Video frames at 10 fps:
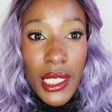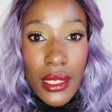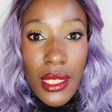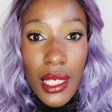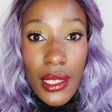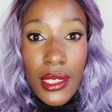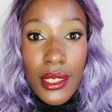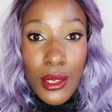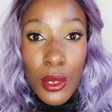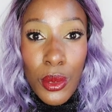My skin
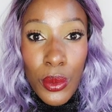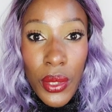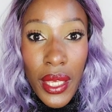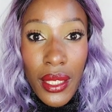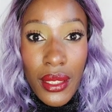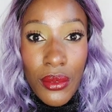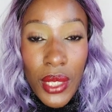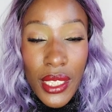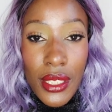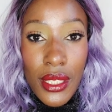is glowing
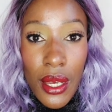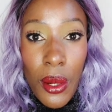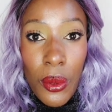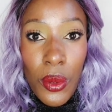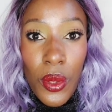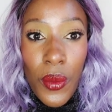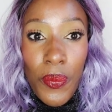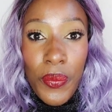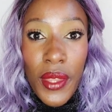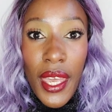right now.
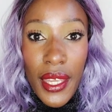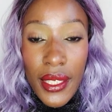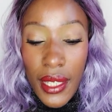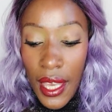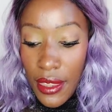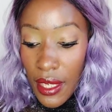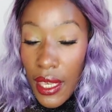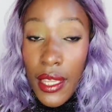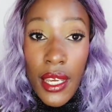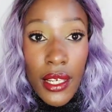And I
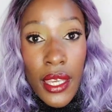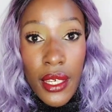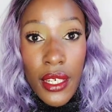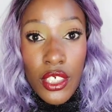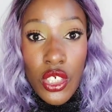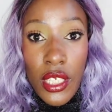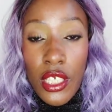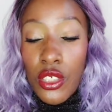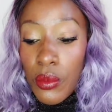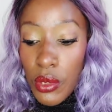think I can
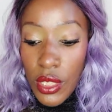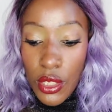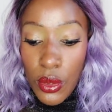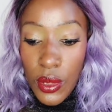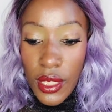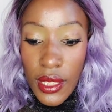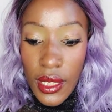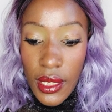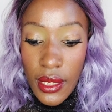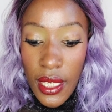actually attribute it to
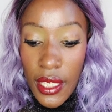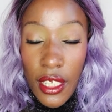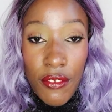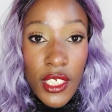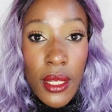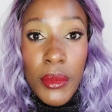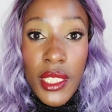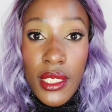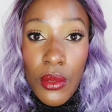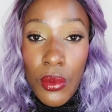this Garnier
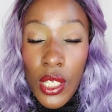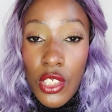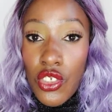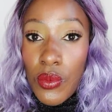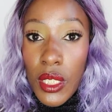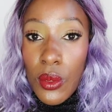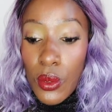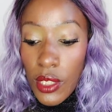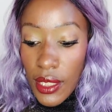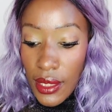Vitamin C range
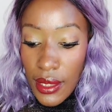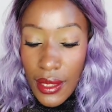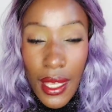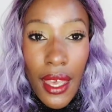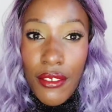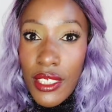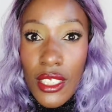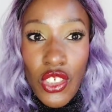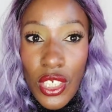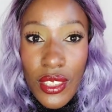because I have
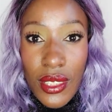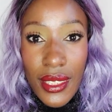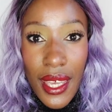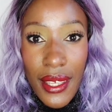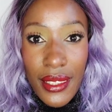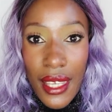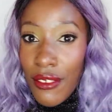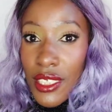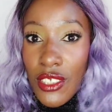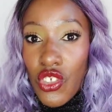seen changes, guys.
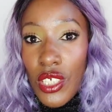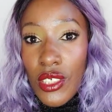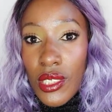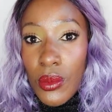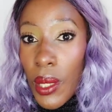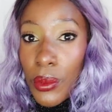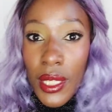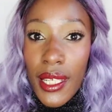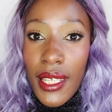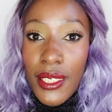I've seen changes. Why
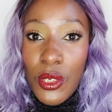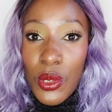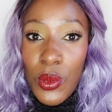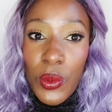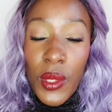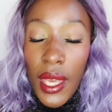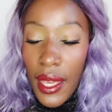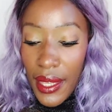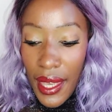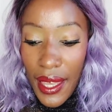would I lie to you?
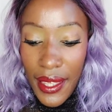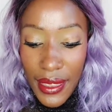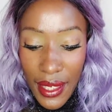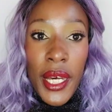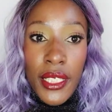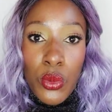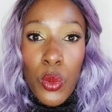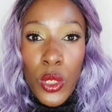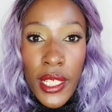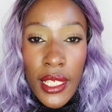yeah and but
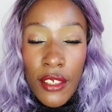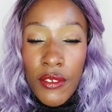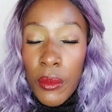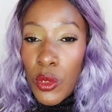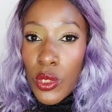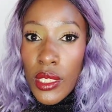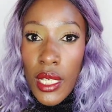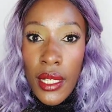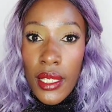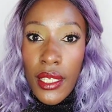what i love the
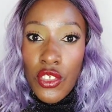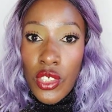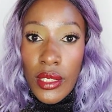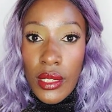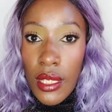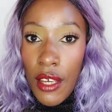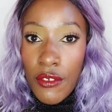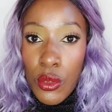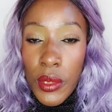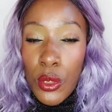most and i just
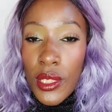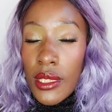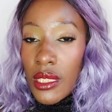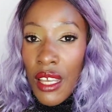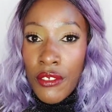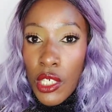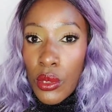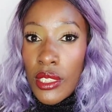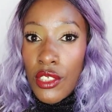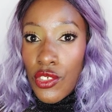have to because it's after
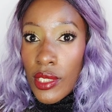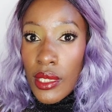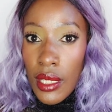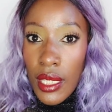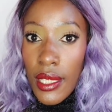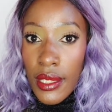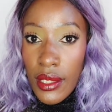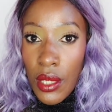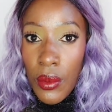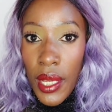all it's just a
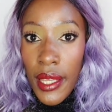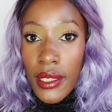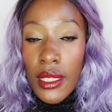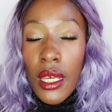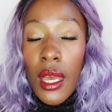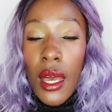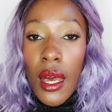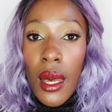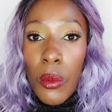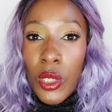cleanser right
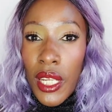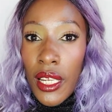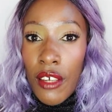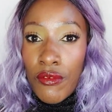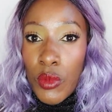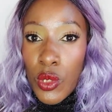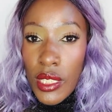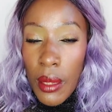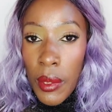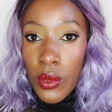uh, what i love
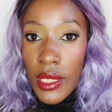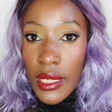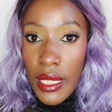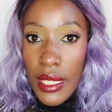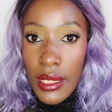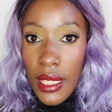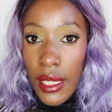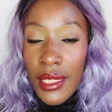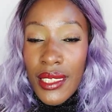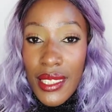most about this
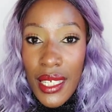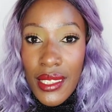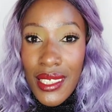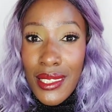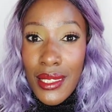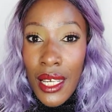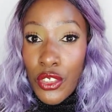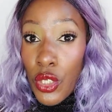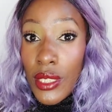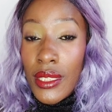cleanser is that it
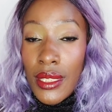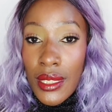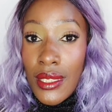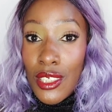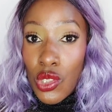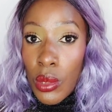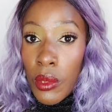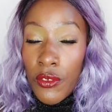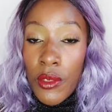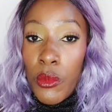actually did the
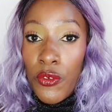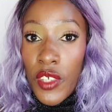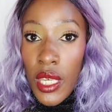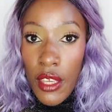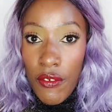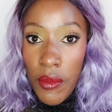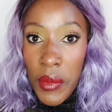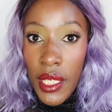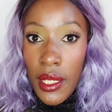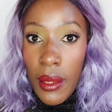job of removing heavy
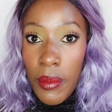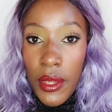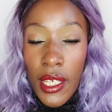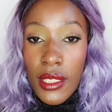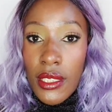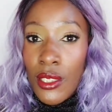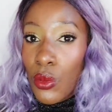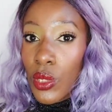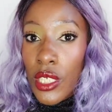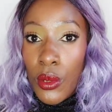makeup that
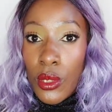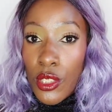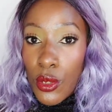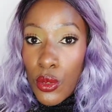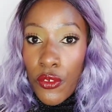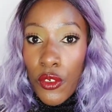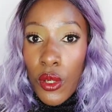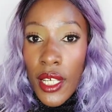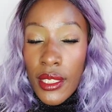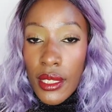is what i always look
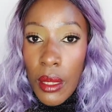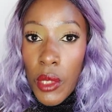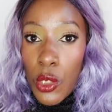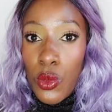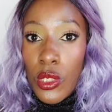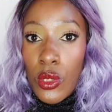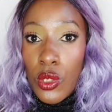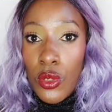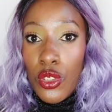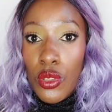for as someone who's on
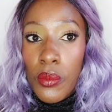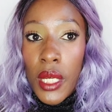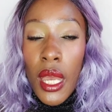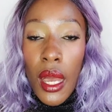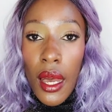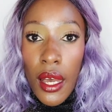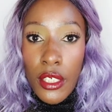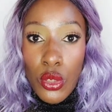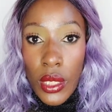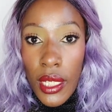youtube
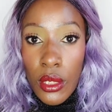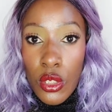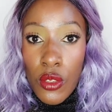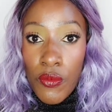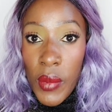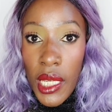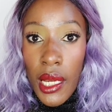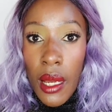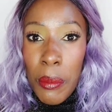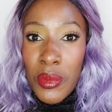uh, doing a lot of
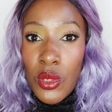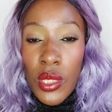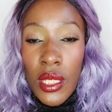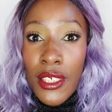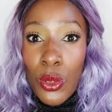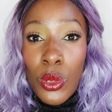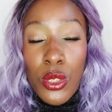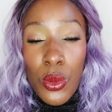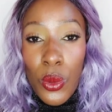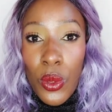makeup and
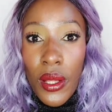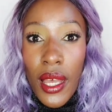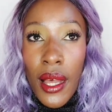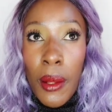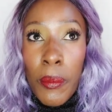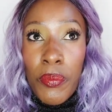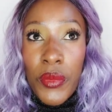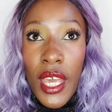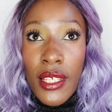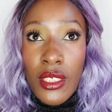also
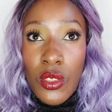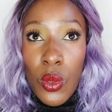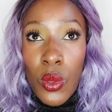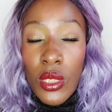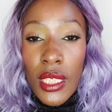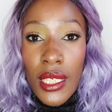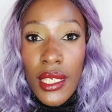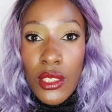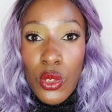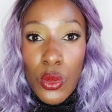um, there's
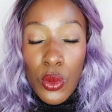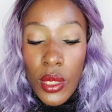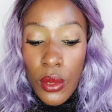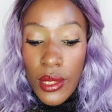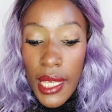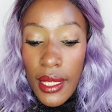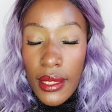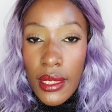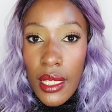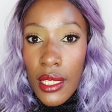only two
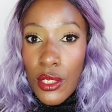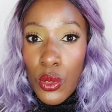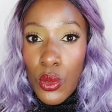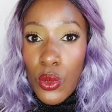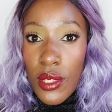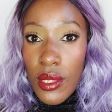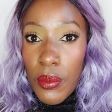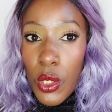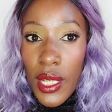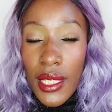downsides that i saw to this
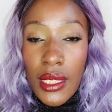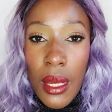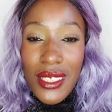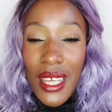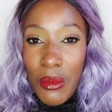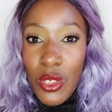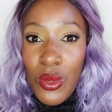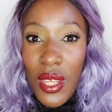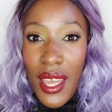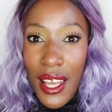product when it comes
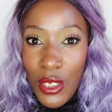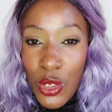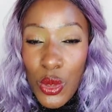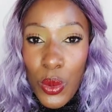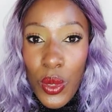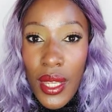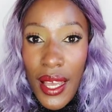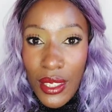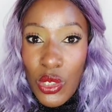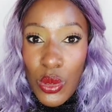to the
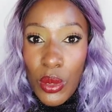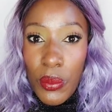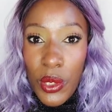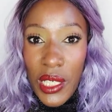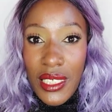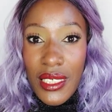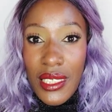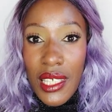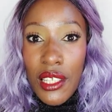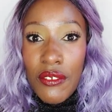actual actual product
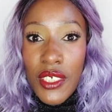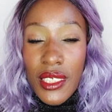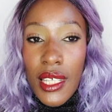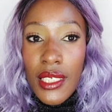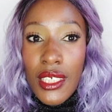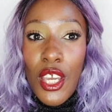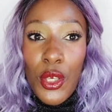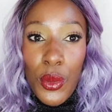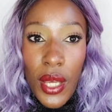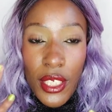itself is that
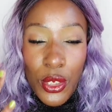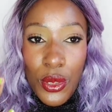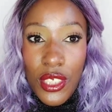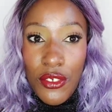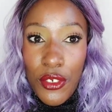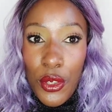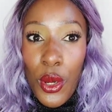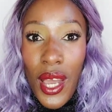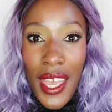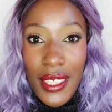you can't use it for
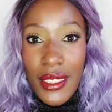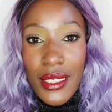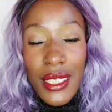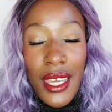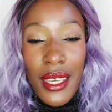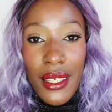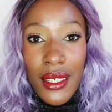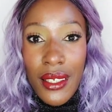your eyes like